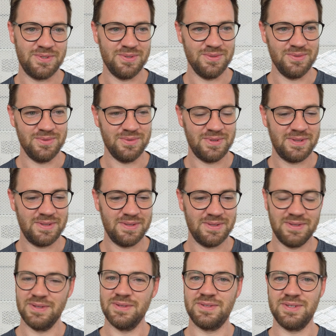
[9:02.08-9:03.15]
to
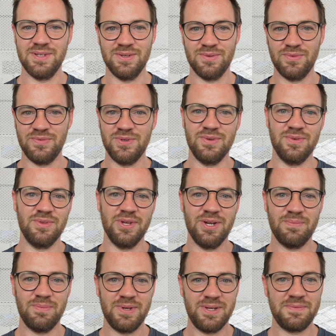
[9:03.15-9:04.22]
see a review of the
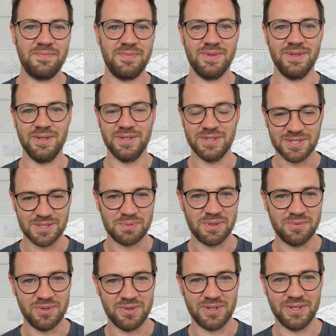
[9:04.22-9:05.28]
airplane, then this is
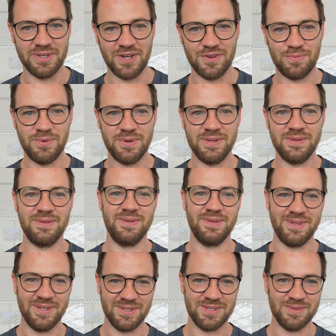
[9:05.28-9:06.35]
probably your getting off point.
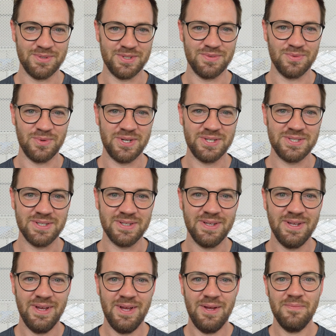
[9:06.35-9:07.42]
Thanks so much for watching.
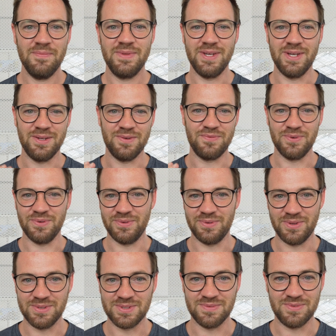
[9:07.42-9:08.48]
And for
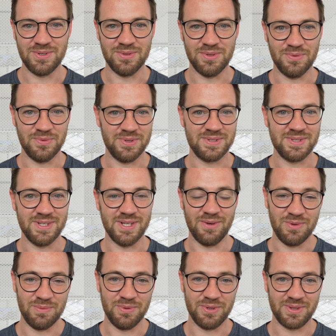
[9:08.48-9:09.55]
those of you that want to see how
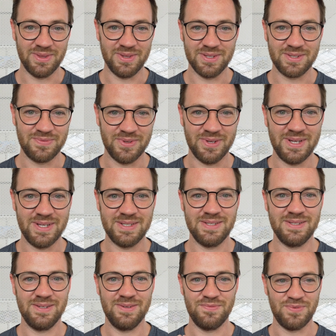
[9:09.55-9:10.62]
we booked this flight
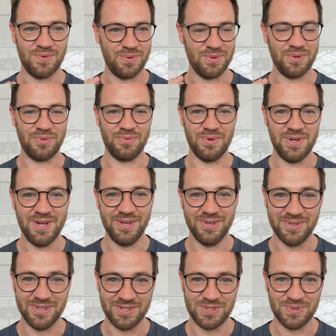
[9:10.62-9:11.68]
for
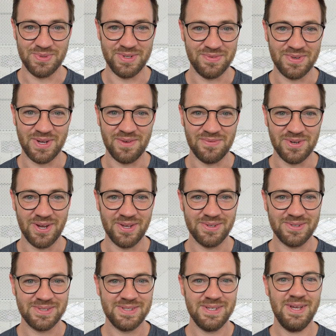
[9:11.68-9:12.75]

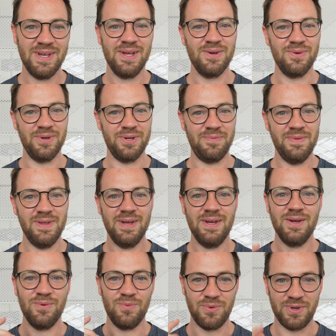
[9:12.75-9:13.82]
$325, well,
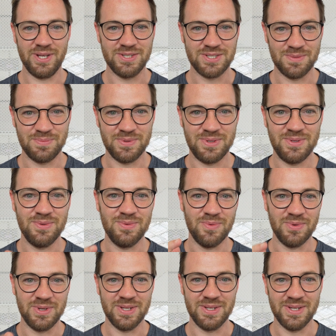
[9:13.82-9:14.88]
we'll catch up with you when
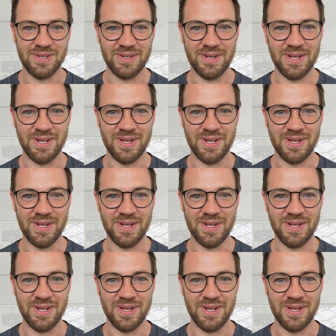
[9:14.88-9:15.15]
we get done at